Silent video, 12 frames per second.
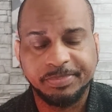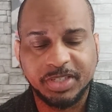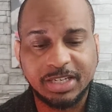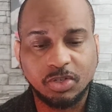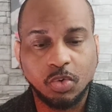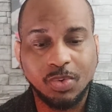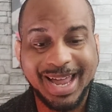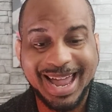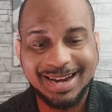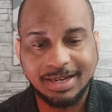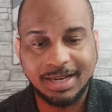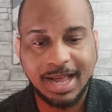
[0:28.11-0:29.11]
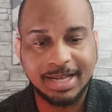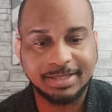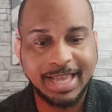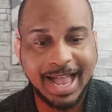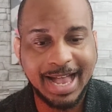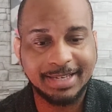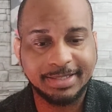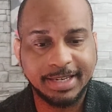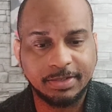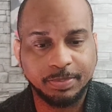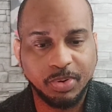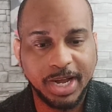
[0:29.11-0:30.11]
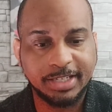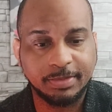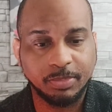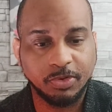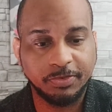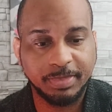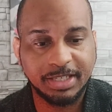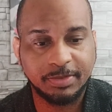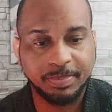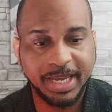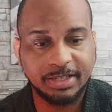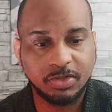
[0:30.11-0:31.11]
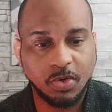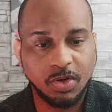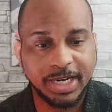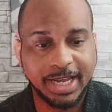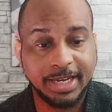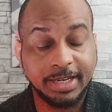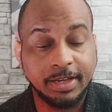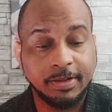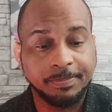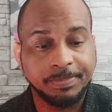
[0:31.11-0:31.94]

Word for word: says who analyzed the asset's price movements based on a